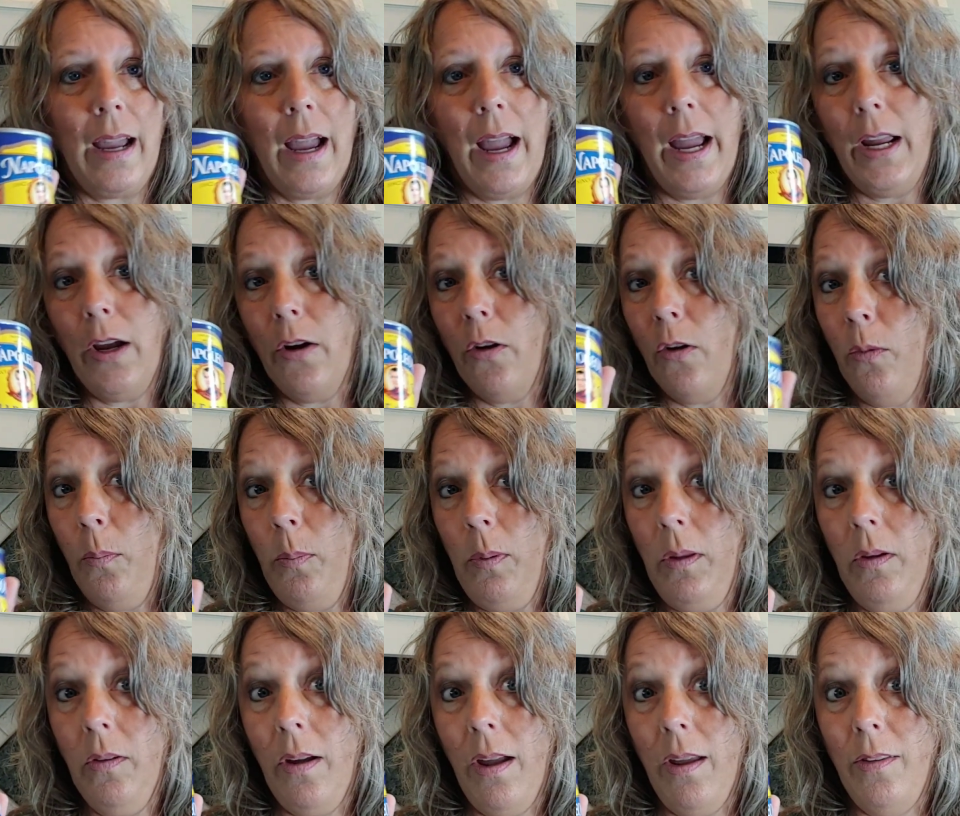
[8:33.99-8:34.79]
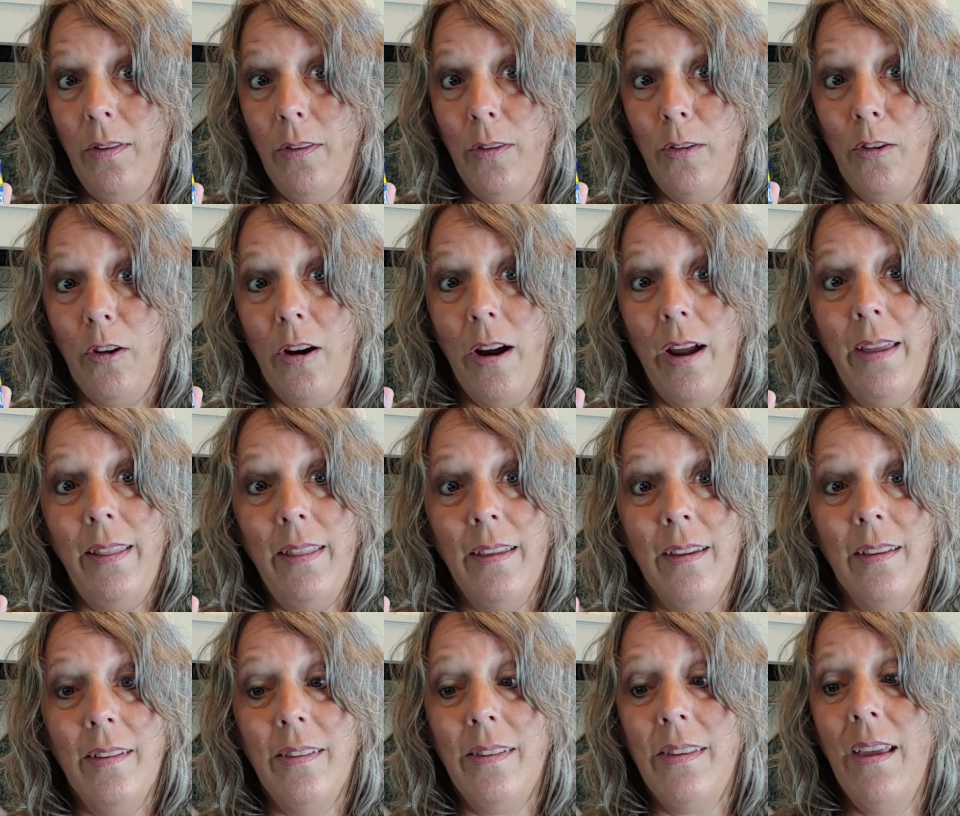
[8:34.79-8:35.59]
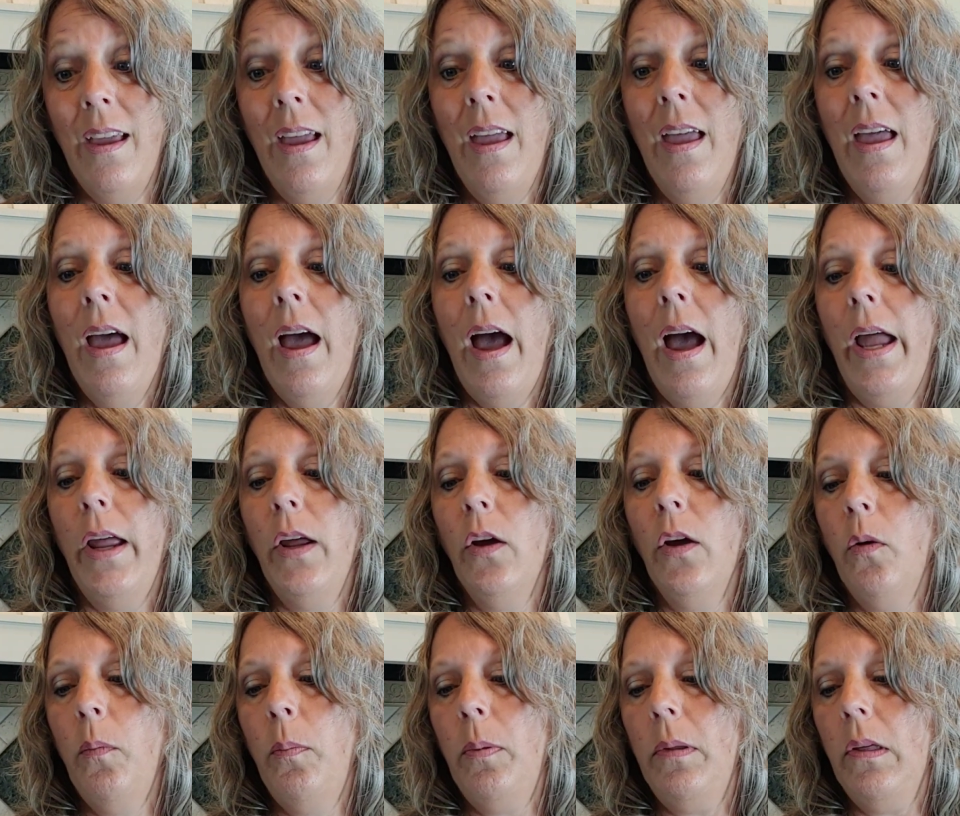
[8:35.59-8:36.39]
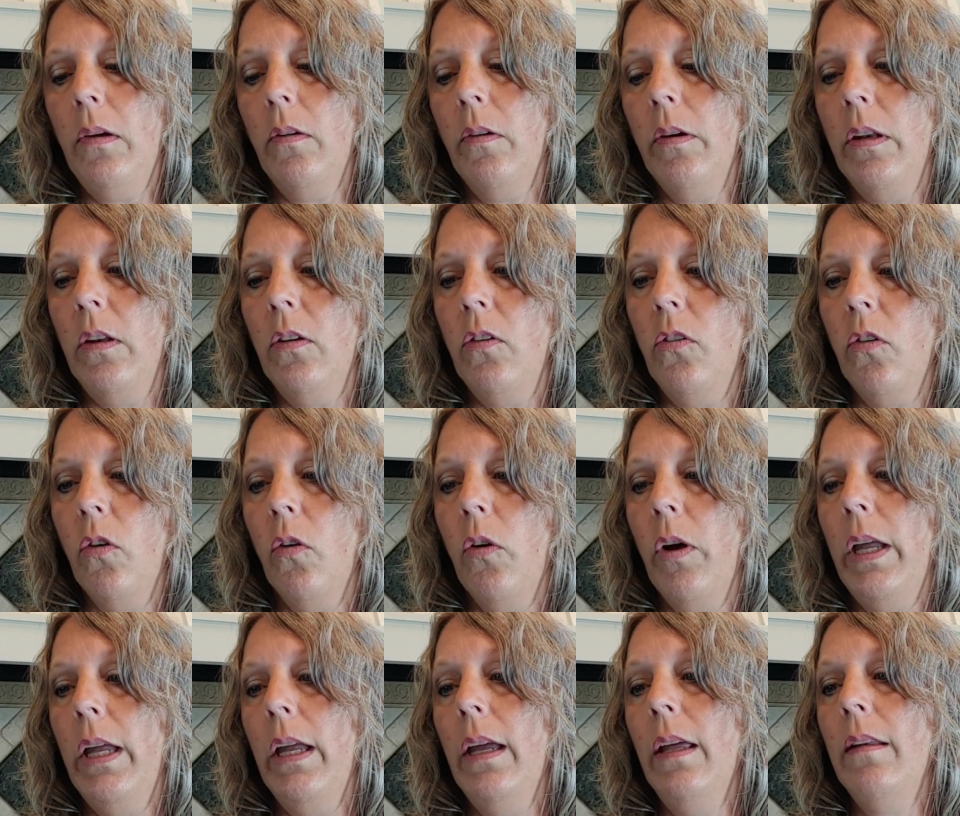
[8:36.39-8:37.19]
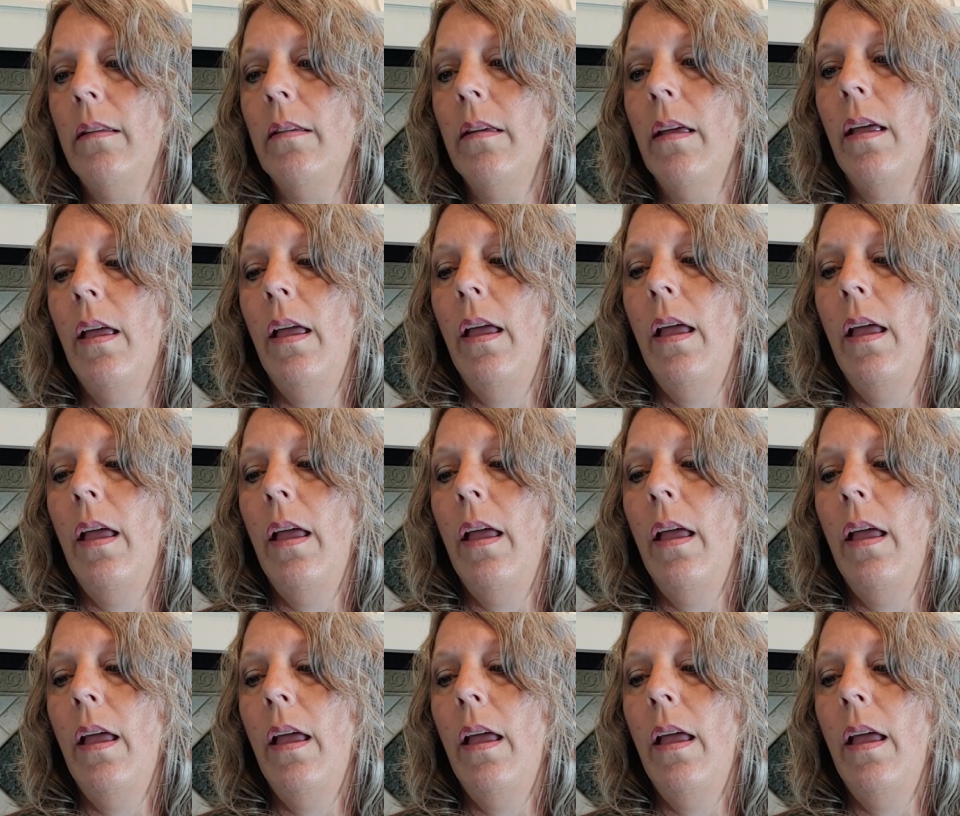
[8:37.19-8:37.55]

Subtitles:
I hope you guys try this. I hope you enjoy it.